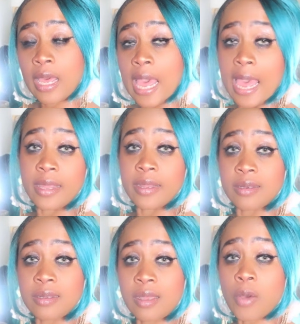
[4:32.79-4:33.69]

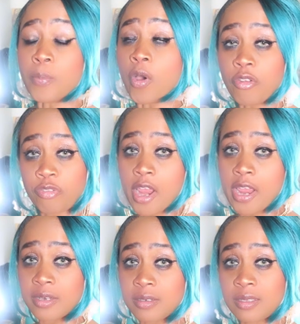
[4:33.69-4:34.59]
and a
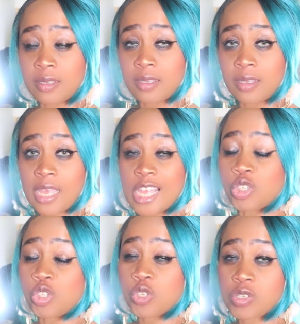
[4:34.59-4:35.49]
boyfriend
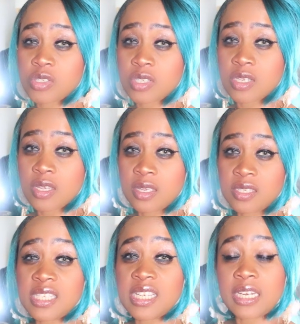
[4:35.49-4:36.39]
and just
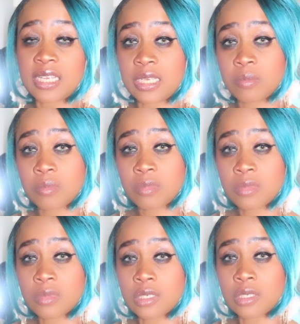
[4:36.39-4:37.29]
seeing
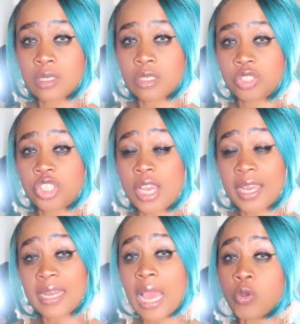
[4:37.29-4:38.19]
him
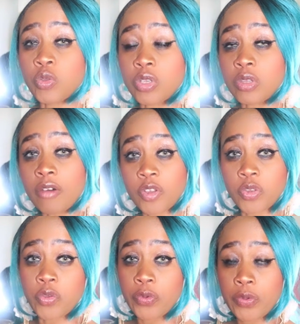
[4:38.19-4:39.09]
checking out another
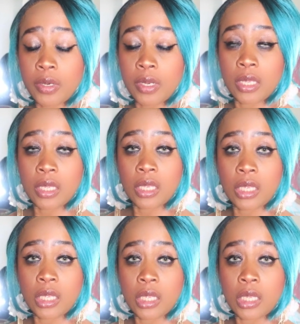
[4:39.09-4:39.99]
girl
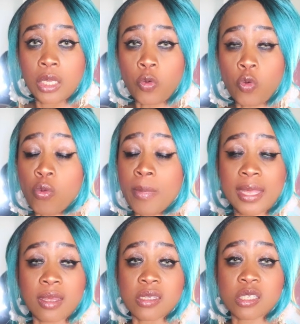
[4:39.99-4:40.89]
will
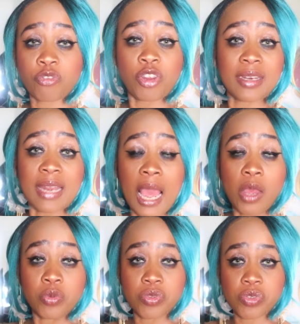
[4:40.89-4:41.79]
make us freaked
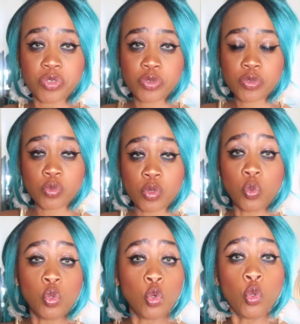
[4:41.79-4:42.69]
out. We
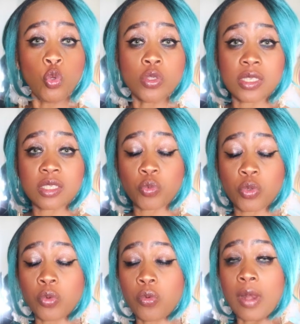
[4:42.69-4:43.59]
will lose it.
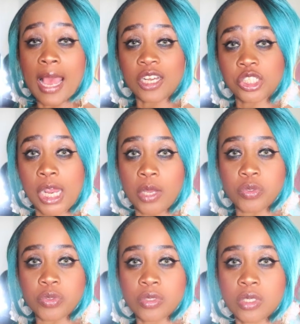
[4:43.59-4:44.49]
We will lash
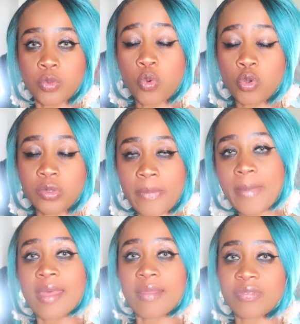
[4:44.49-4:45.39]
out. We will
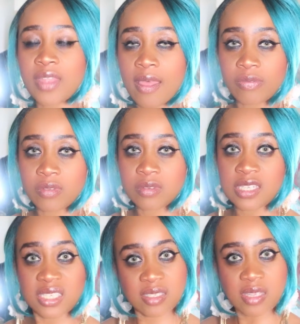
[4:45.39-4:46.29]
demand that
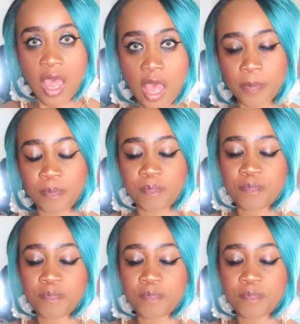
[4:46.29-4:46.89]
this stop.